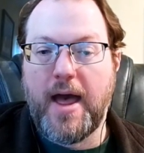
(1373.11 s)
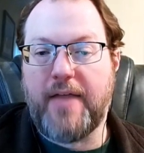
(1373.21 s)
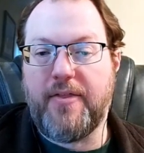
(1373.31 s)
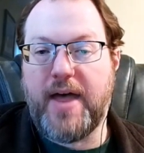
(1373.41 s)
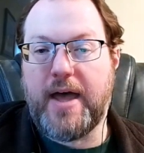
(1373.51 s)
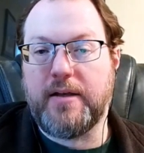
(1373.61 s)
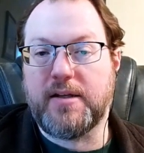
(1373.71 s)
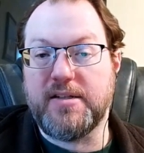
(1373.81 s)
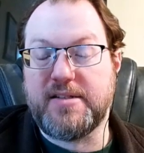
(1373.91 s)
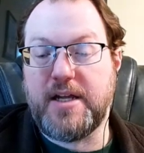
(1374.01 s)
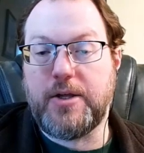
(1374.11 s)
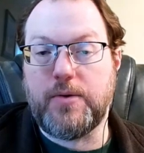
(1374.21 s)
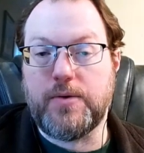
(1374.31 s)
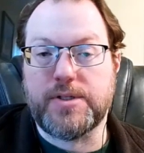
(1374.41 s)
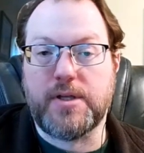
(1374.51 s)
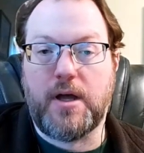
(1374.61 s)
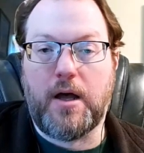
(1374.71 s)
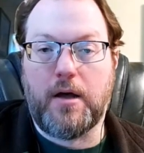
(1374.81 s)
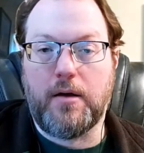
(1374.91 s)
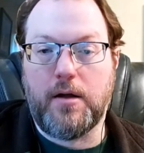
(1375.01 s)
and then continues.
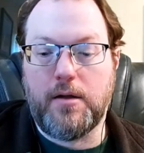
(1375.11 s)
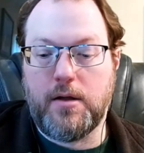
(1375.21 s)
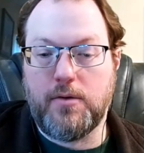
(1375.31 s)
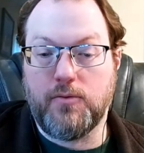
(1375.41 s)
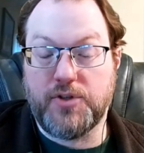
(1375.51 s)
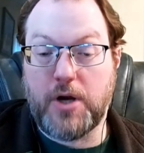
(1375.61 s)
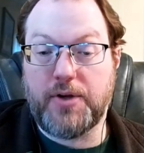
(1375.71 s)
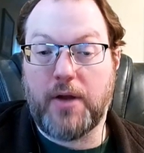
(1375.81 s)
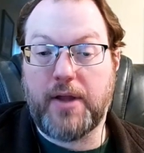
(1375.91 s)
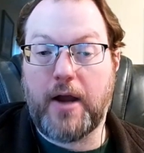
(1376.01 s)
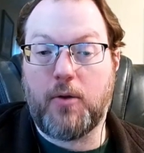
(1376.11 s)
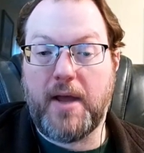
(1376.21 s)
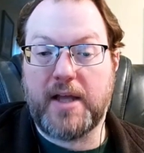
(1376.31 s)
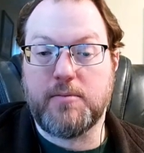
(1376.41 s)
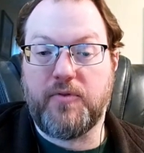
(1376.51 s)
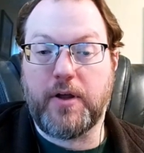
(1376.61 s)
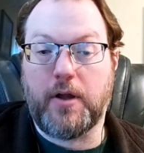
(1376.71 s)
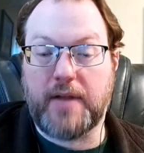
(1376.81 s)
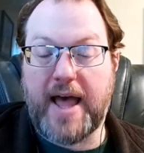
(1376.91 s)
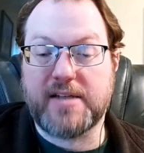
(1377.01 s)
Rogerio Deodato makes a movie
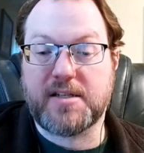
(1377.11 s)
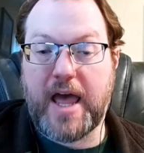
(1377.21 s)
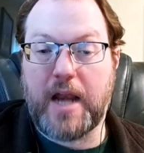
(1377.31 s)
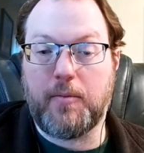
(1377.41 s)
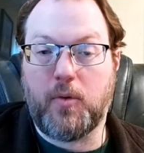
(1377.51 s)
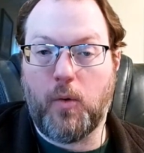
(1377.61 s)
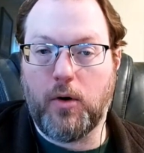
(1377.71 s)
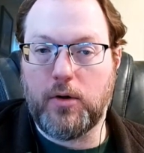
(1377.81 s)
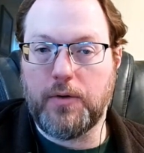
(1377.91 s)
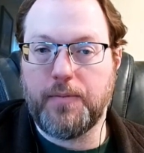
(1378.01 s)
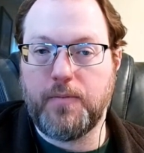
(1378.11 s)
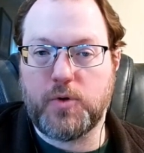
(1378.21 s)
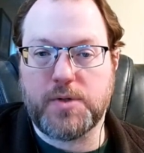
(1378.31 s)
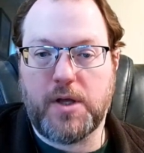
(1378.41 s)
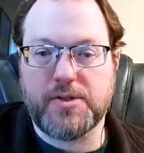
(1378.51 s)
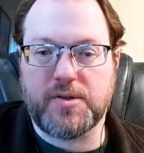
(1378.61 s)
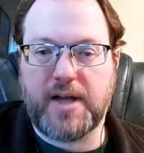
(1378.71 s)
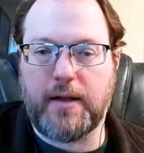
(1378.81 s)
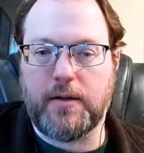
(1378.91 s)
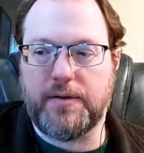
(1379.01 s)
called Last Cannibal World, which was also
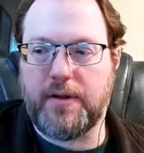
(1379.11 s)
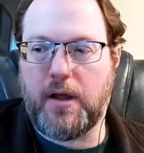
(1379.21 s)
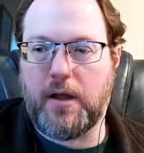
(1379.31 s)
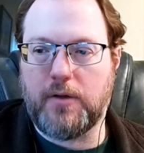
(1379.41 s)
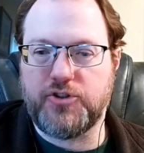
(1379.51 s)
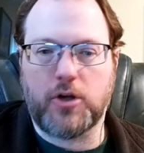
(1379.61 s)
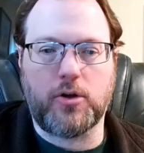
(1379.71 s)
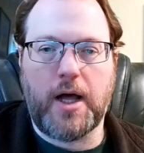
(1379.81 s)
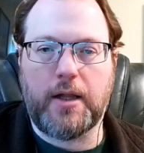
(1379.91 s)
titled Jungle